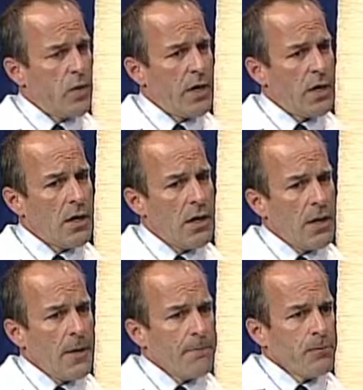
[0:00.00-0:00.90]
where
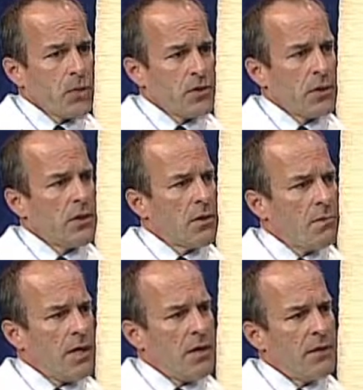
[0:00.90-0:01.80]
there's a little
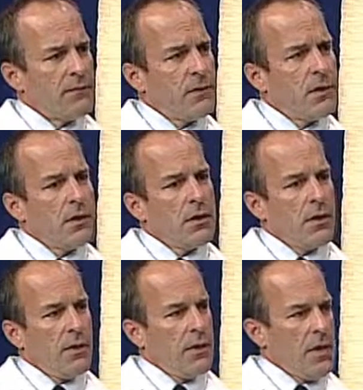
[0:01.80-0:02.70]
bit of
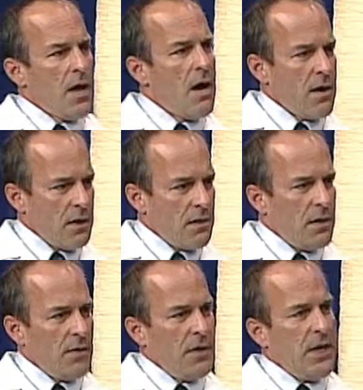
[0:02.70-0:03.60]
the art
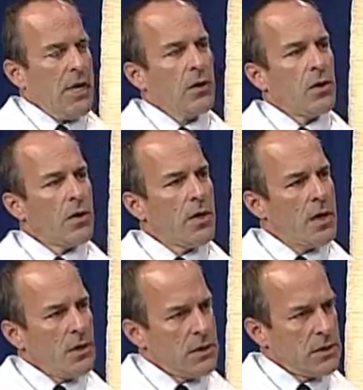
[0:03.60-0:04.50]
of it and
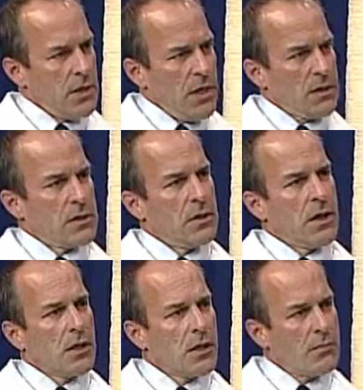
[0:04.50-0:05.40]
learning these things and,
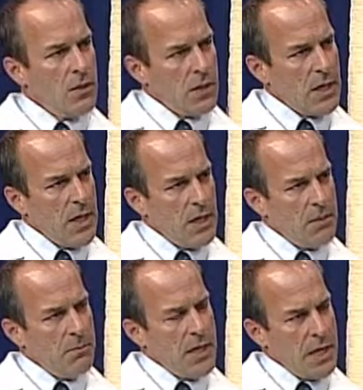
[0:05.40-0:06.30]
and, communicating
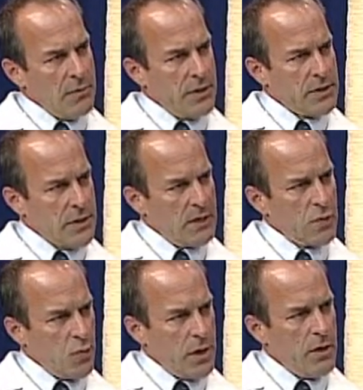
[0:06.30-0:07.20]
and being able to sense
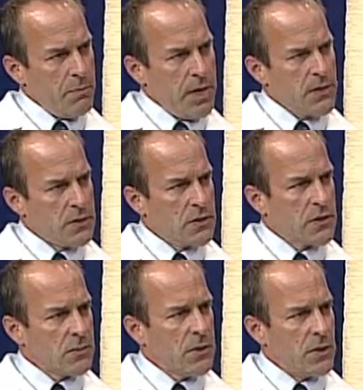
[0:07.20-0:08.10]
what your patient's
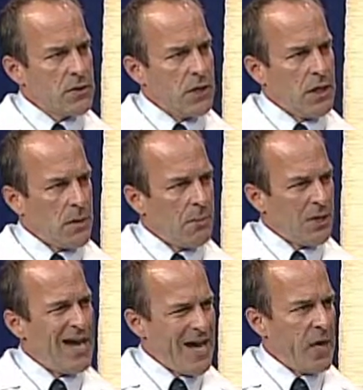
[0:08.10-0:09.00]
experiencing and
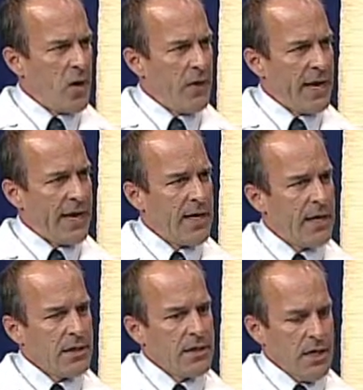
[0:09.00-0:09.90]
applying all that
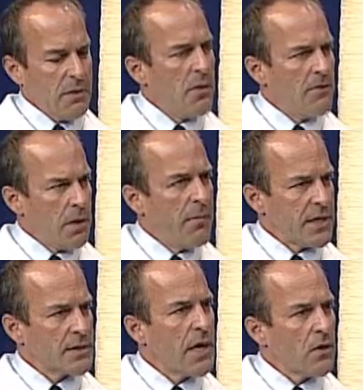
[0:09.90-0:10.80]
to get them the very
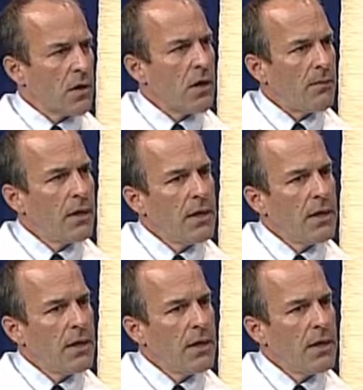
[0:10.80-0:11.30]
best outcome.